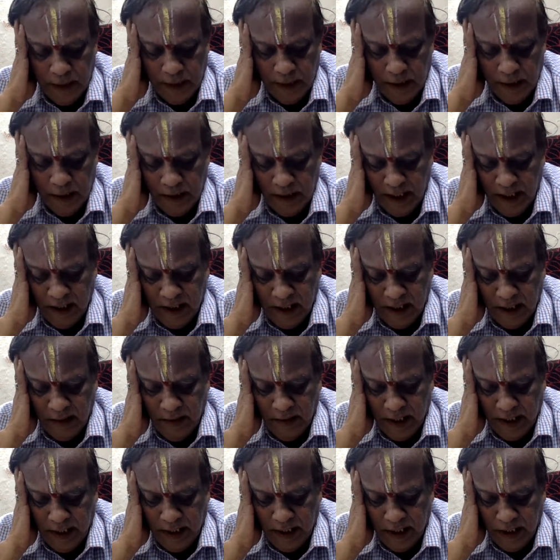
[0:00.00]
Then
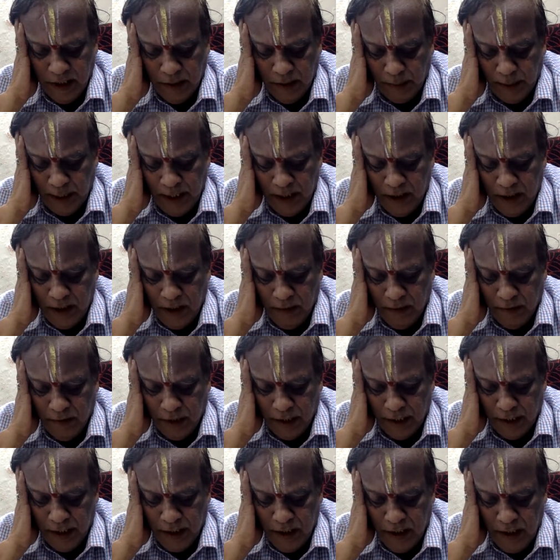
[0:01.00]
17 is price of
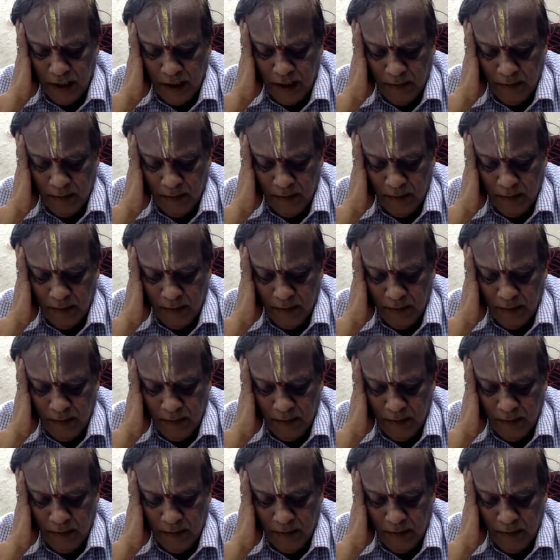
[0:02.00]
trees